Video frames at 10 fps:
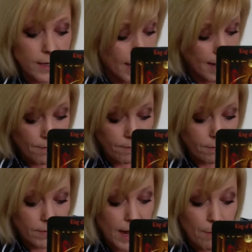same
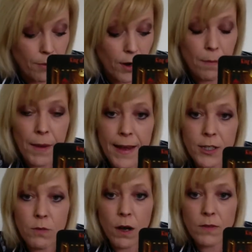the Emperor,
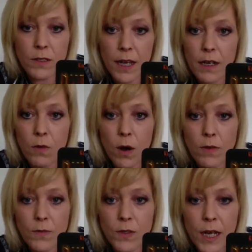Page of Wands, King of
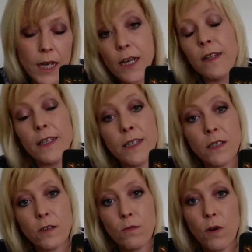Wands. This
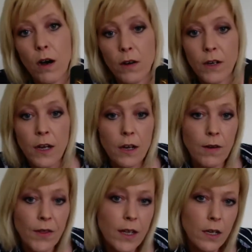is someone
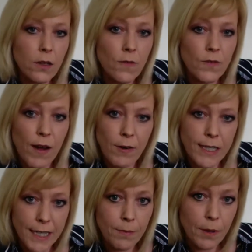who I think you loved very
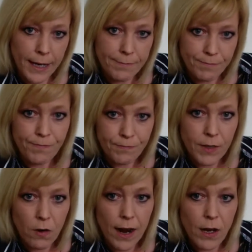deeply.
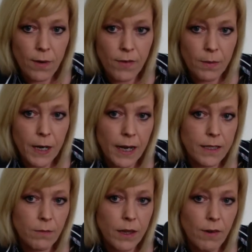All right, whoever I'm
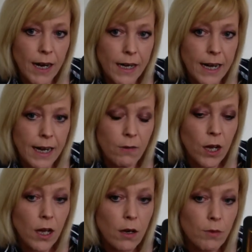connecting with right now,
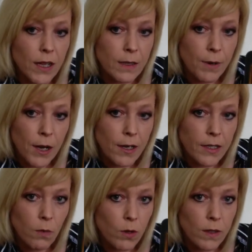but this
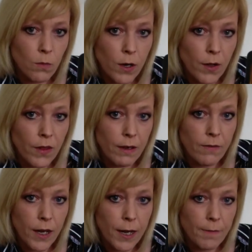person wasn't worthy
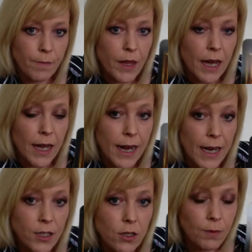of you. And
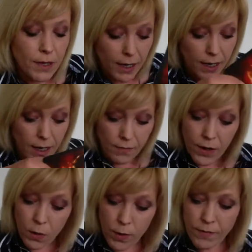I do believe
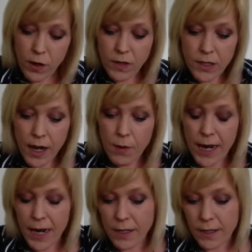we haven't got the tower
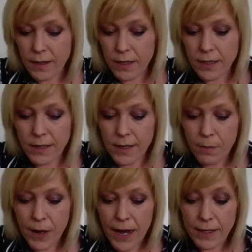here because I think this is in
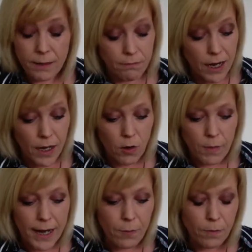the past, may
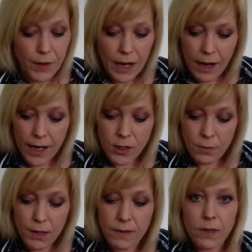come out. I do
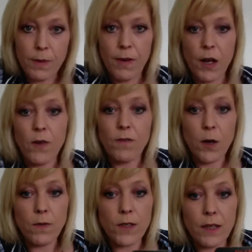believe spirit got
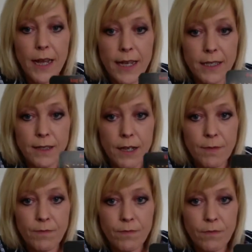involved in this
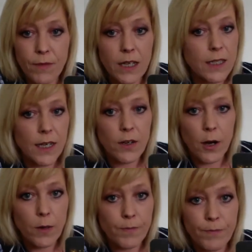and said,
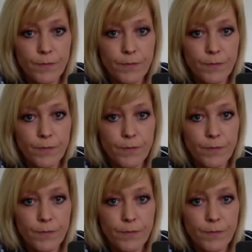No,